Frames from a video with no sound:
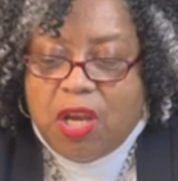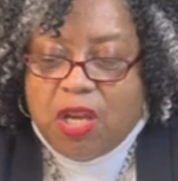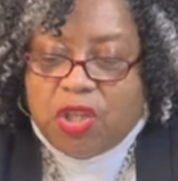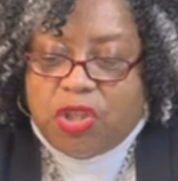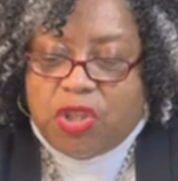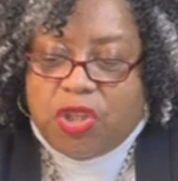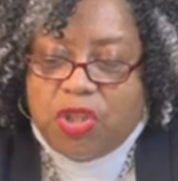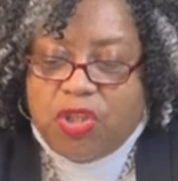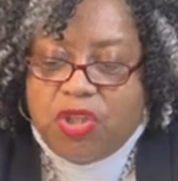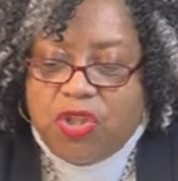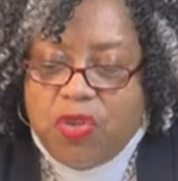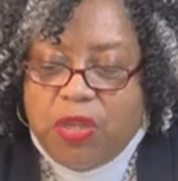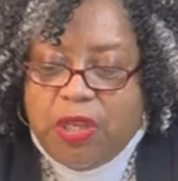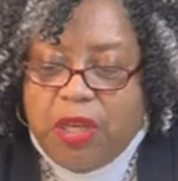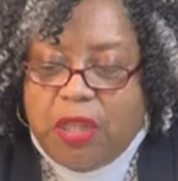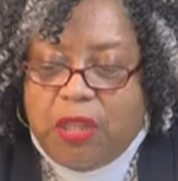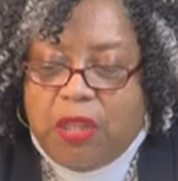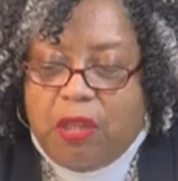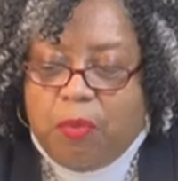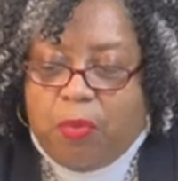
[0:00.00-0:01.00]
Could you
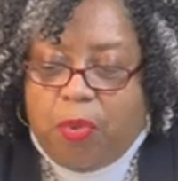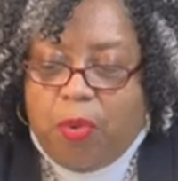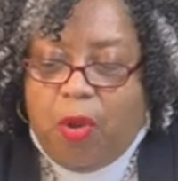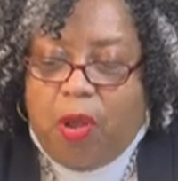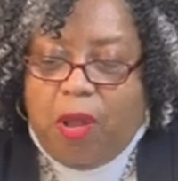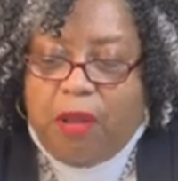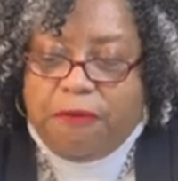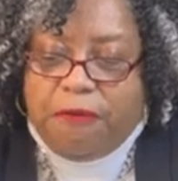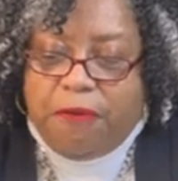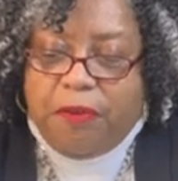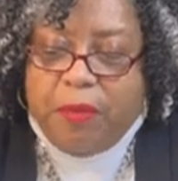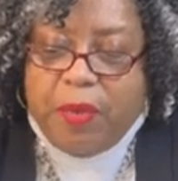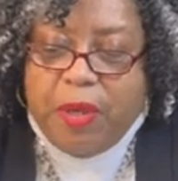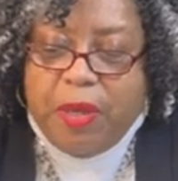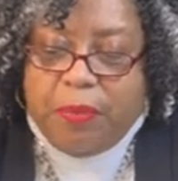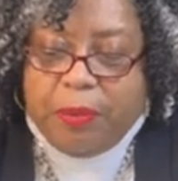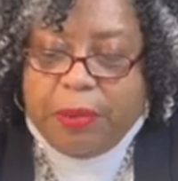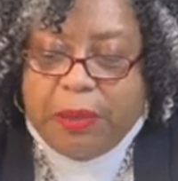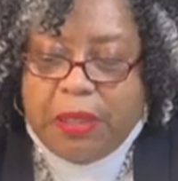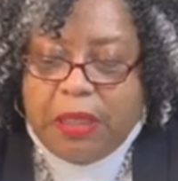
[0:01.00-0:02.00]
get the ball for
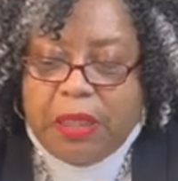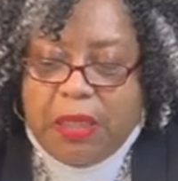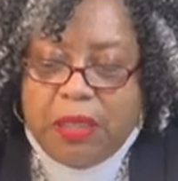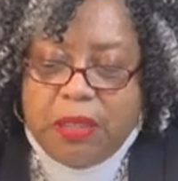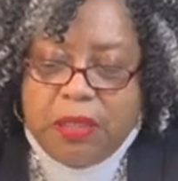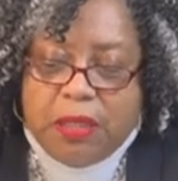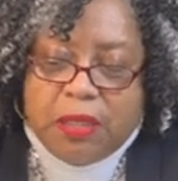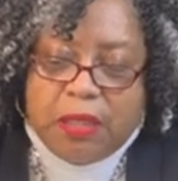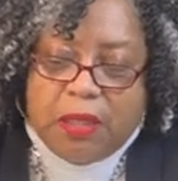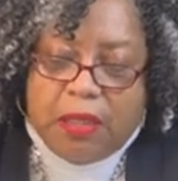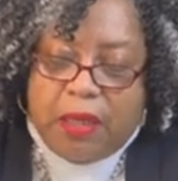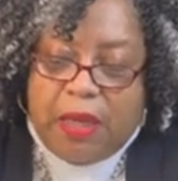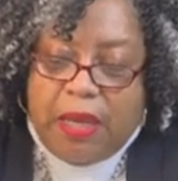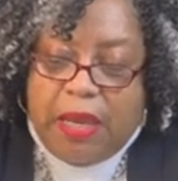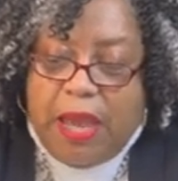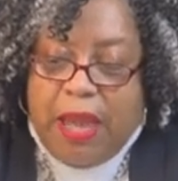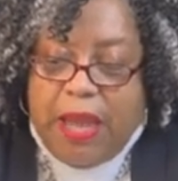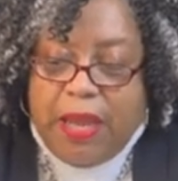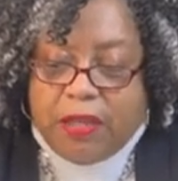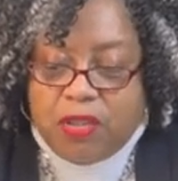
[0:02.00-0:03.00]
me, please?
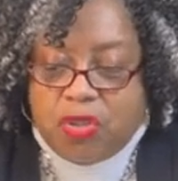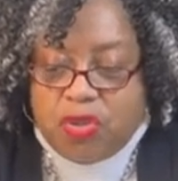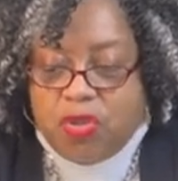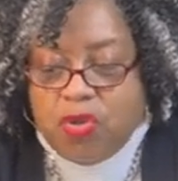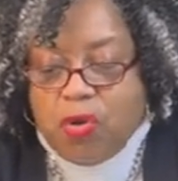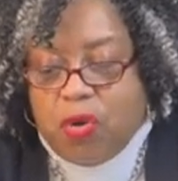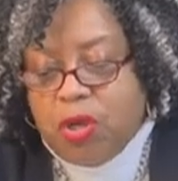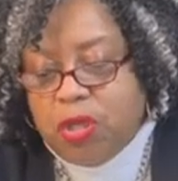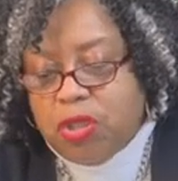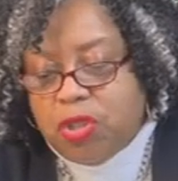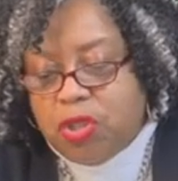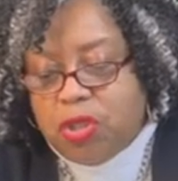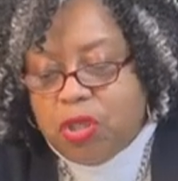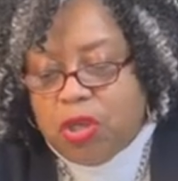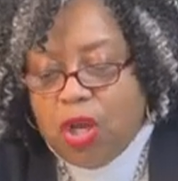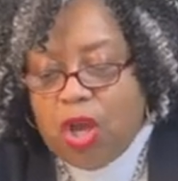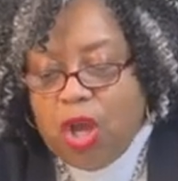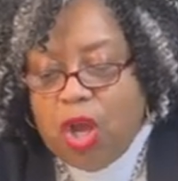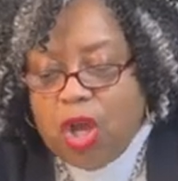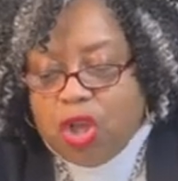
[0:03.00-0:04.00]
He asked George.
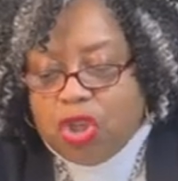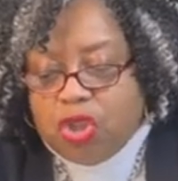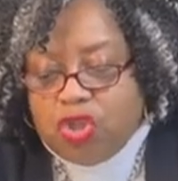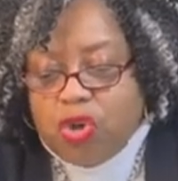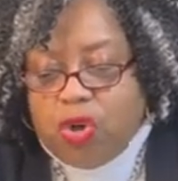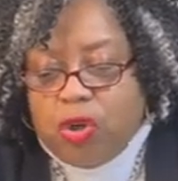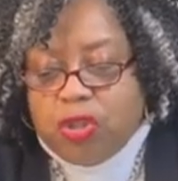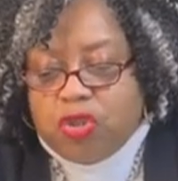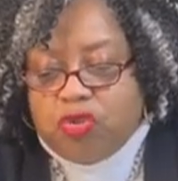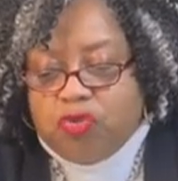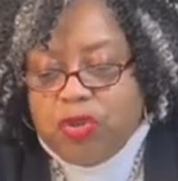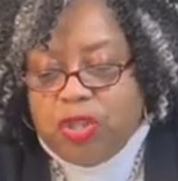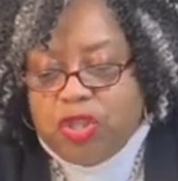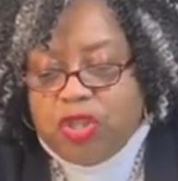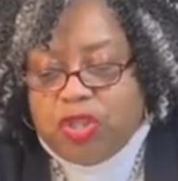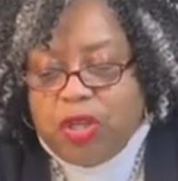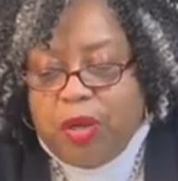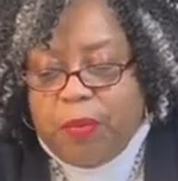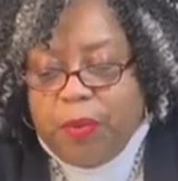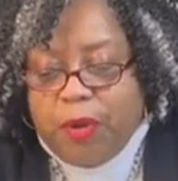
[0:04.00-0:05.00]
George
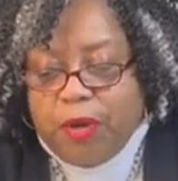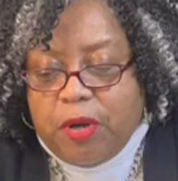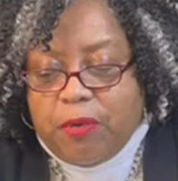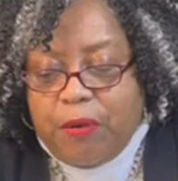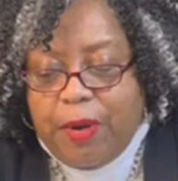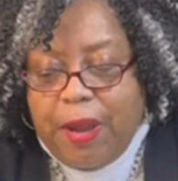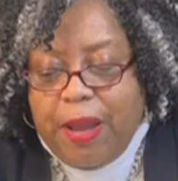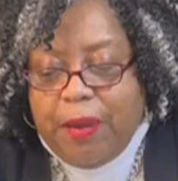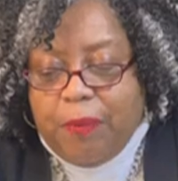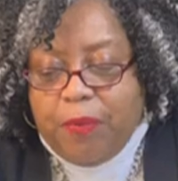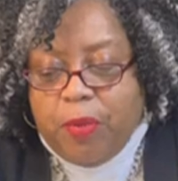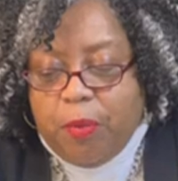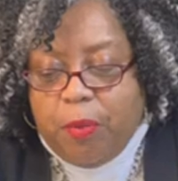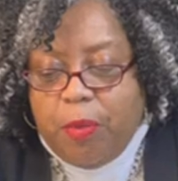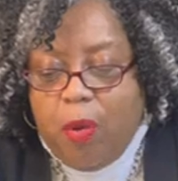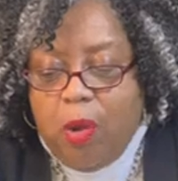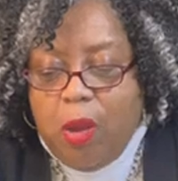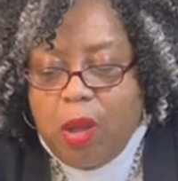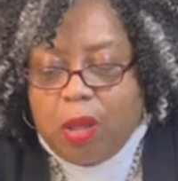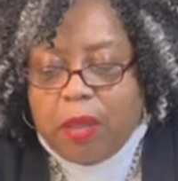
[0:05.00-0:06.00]
reached up and grabbed the
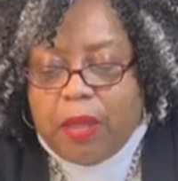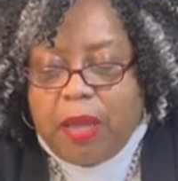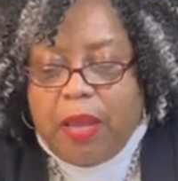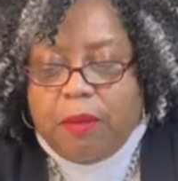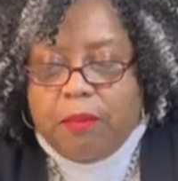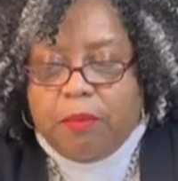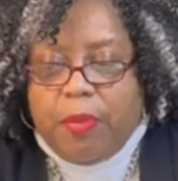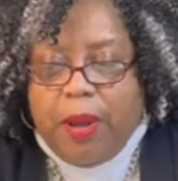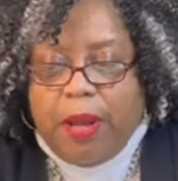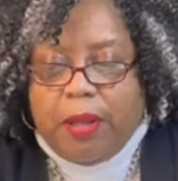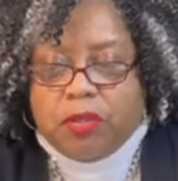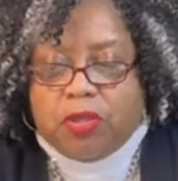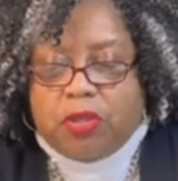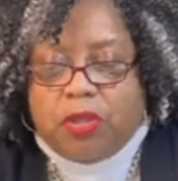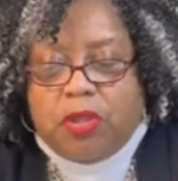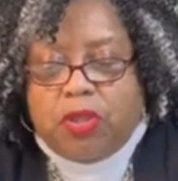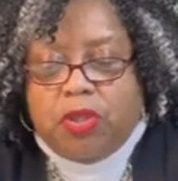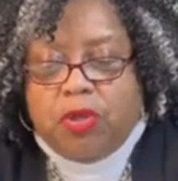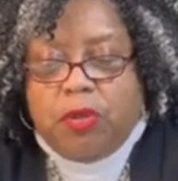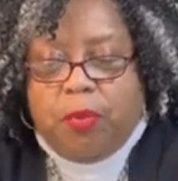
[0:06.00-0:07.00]
ball and bounced
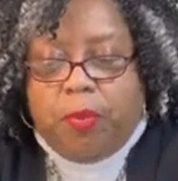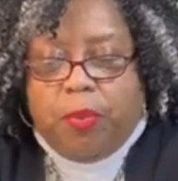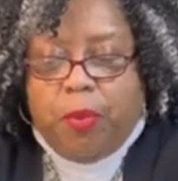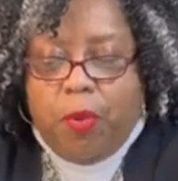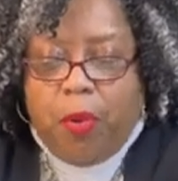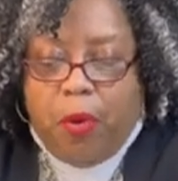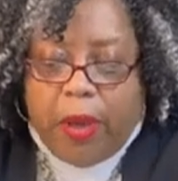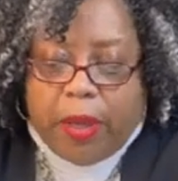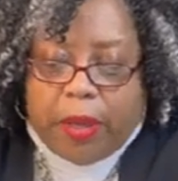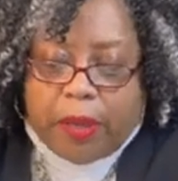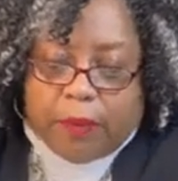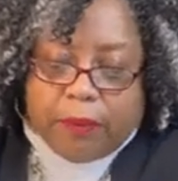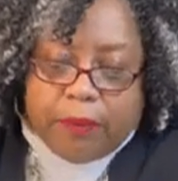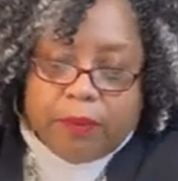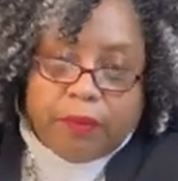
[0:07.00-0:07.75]
it to the boy.